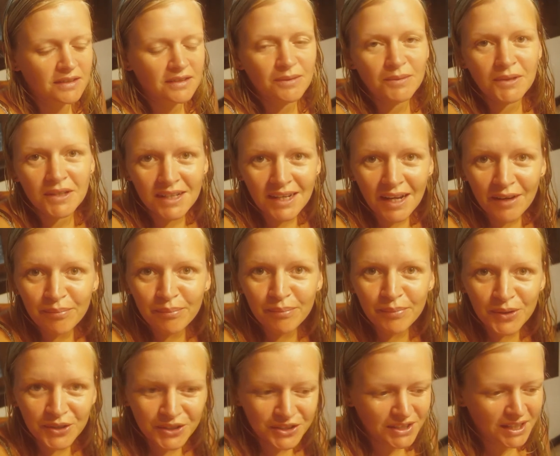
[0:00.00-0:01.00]
So I'm not going to have
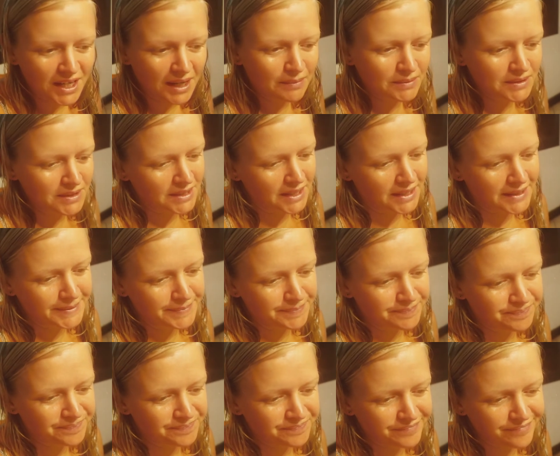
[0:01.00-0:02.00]
much time today
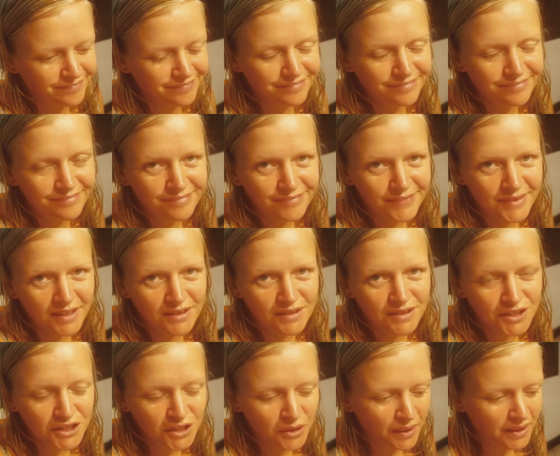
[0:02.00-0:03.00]

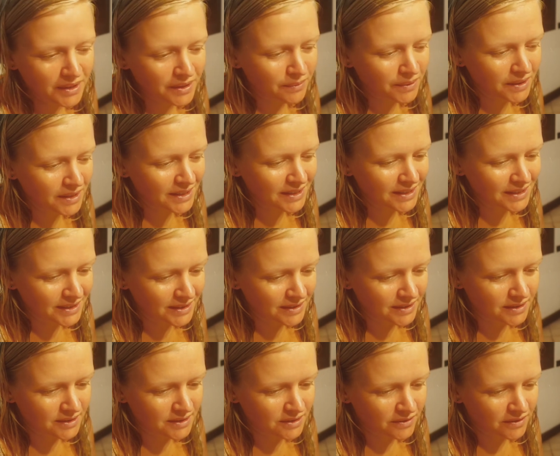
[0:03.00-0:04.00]
to do any work
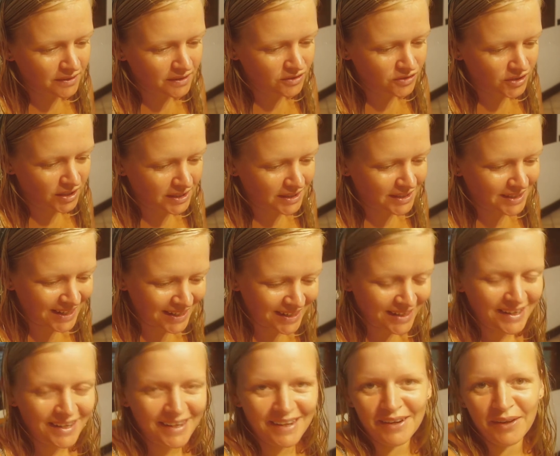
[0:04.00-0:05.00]
either, so I've got to try and get
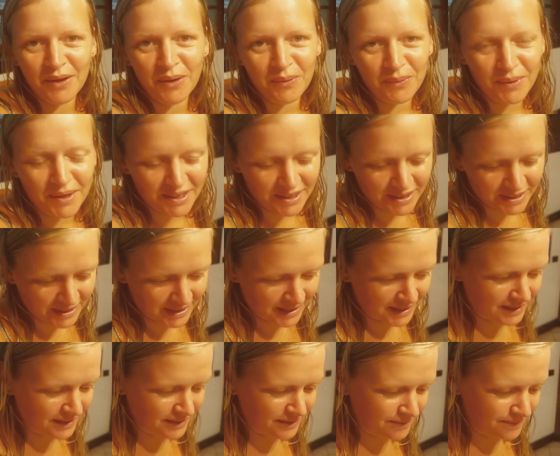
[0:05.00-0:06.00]
it in when I
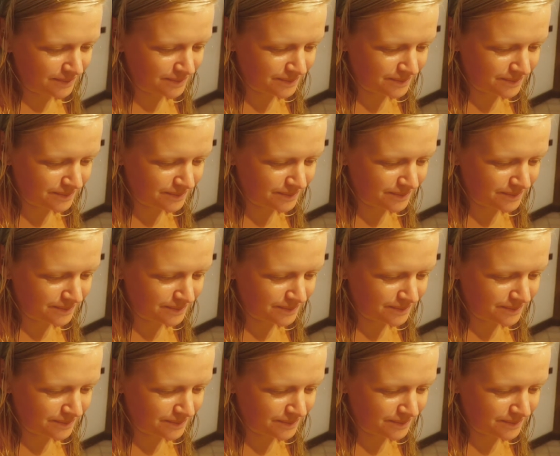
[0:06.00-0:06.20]
can.